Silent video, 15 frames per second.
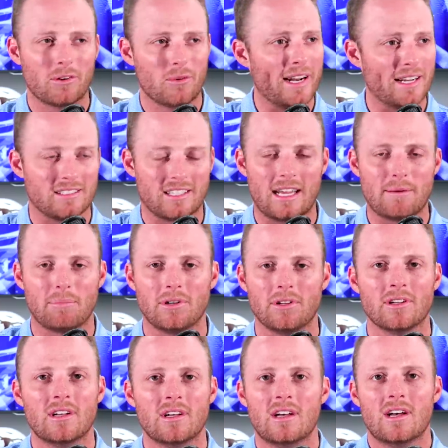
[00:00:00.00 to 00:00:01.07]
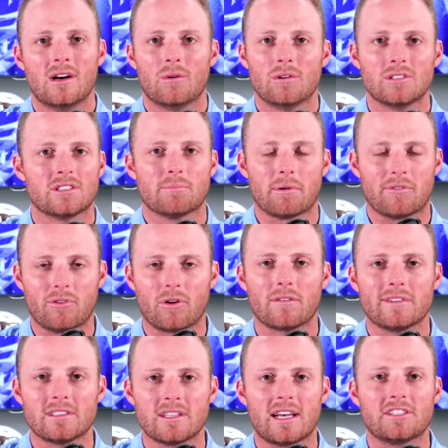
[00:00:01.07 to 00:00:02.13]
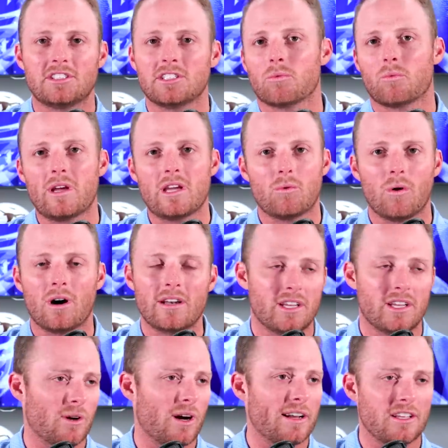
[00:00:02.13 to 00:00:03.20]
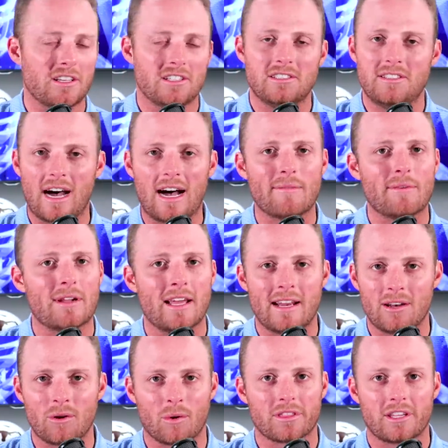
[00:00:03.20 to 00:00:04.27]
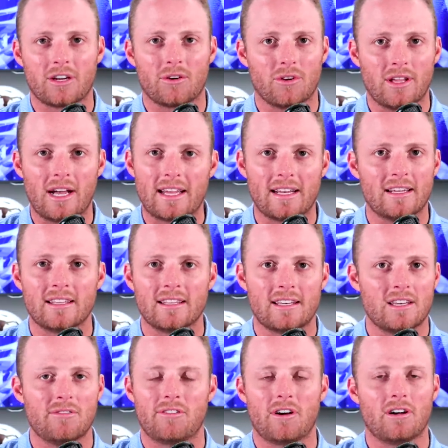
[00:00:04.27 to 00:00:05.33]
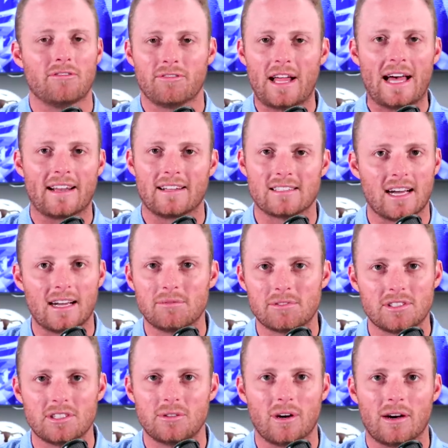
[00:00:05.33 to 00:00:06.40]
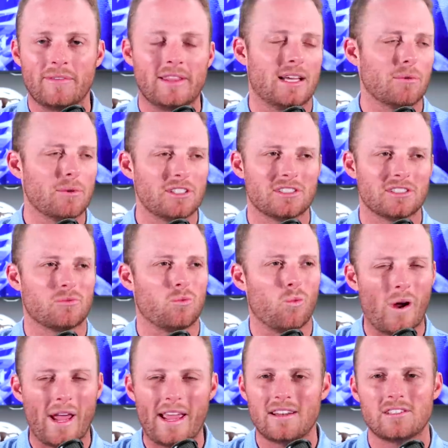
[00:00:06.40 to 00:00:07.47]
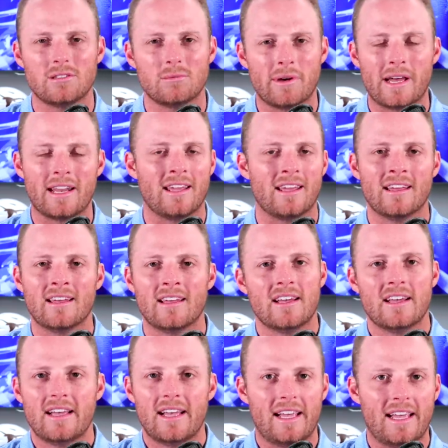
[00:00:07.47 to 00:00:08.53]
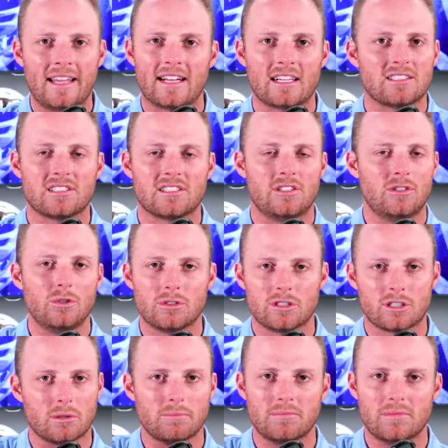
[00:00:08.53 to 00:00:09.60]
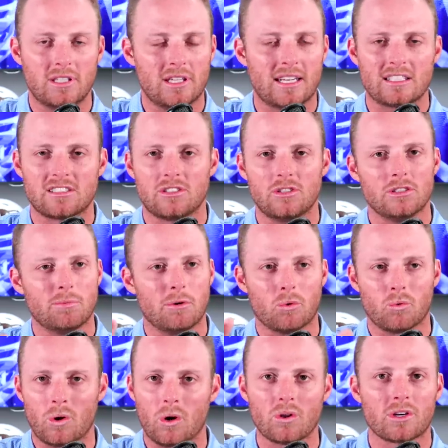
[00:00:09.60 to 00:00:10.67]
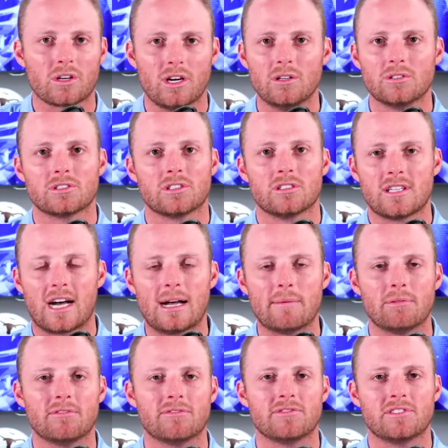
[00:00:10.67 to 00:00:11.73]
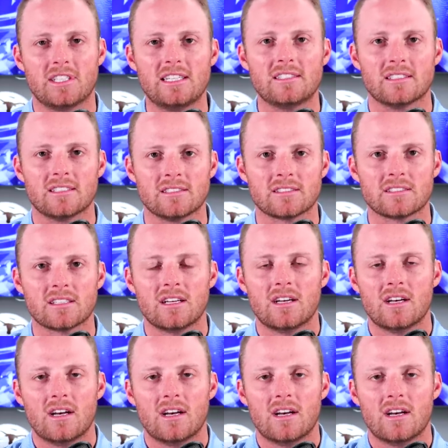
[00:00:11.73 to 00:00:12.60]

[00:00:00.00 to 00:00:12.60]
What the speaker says: great example was the performance last year, week one. You go out, you dominate North Carolina, and then you fall flat at times too. I mean, there were just way too many inexcusable roller coaster type of seasons